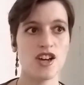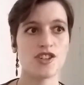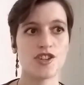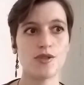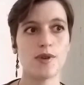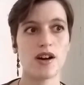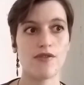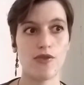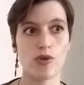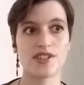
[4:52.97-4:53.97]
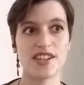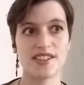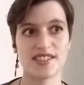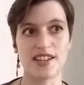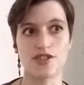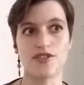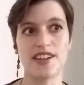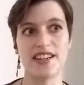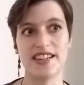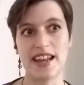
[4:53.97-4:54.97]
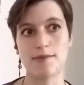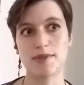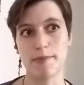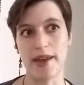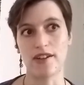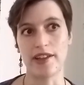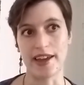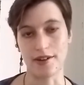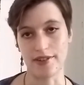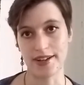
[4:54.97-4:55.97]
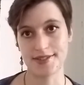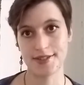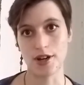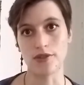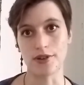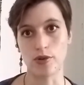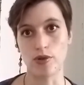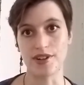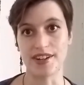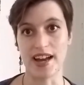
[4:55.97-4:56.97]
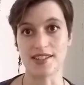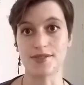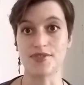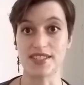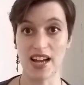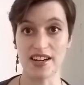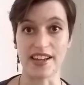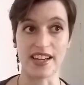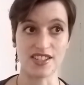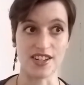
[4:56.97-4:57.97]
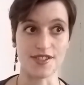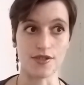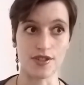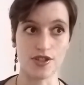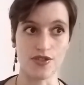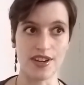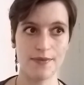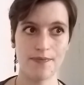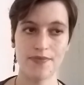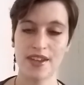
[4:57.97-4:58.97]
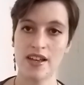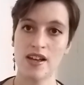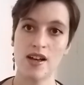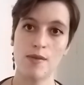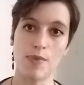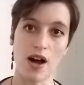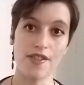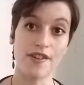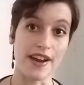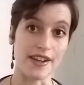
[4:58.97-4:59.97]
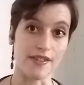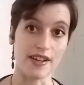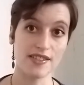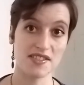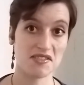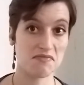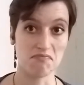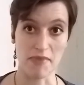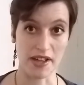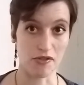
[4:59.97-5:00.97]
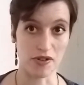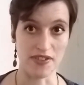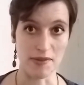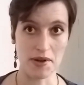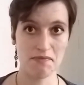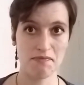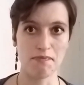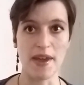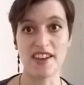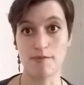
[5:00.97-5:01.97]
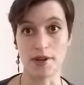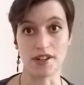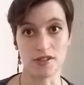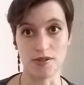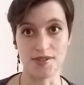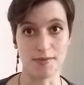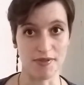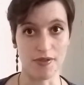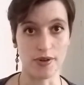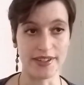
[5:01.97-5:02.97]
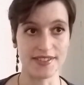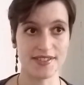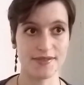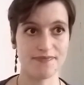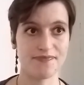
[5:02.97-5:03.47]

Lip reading: Two 14th century named male anchorites are recorded as residing at Chester the Street, but other anchorites, male or female, may have been enclosed before this.